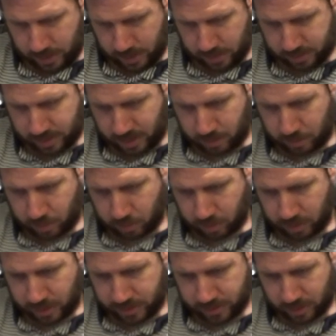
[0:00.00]
Stout
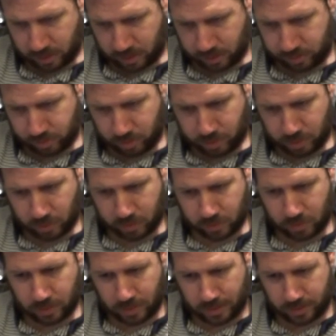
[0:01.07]
Porter is our tribute
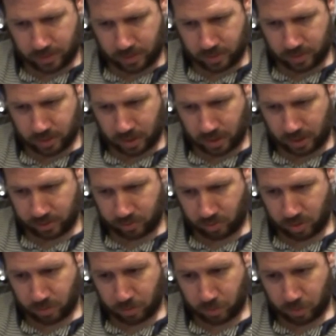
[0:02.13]
to London's
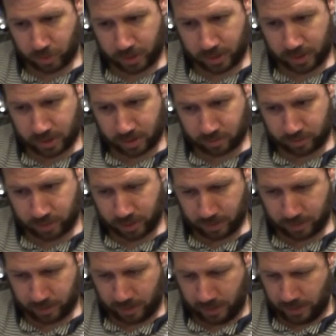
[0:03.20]
illustrious brewing history.
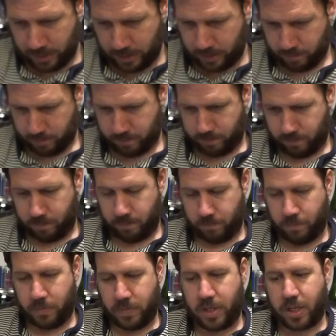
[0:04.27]

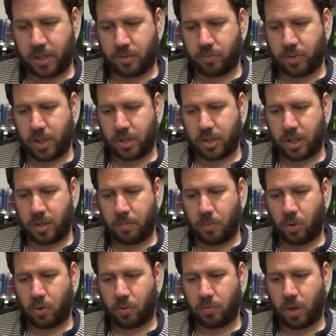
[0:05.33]
It's rich and
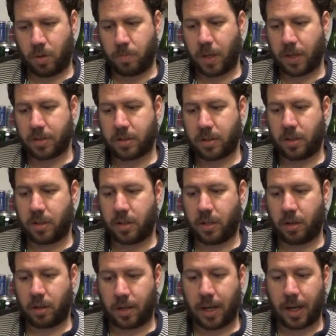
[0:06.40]
more robust than
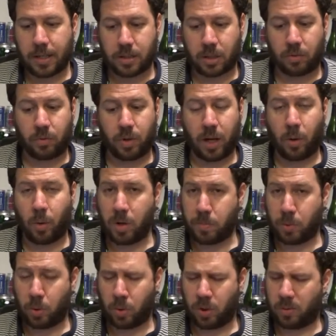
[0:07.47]
our classic railway
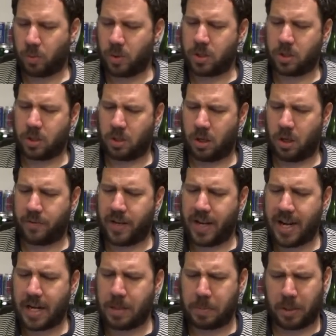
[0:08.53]
porter, which I've
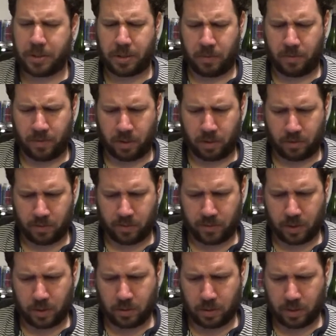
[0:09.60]
had but I don't think I've
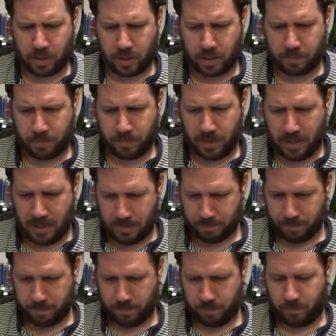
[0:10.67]
reviewed.
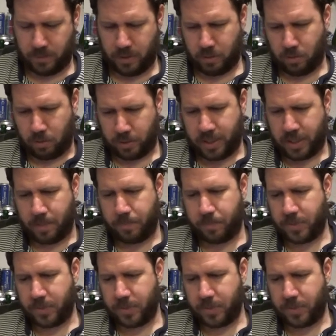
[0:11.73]
What does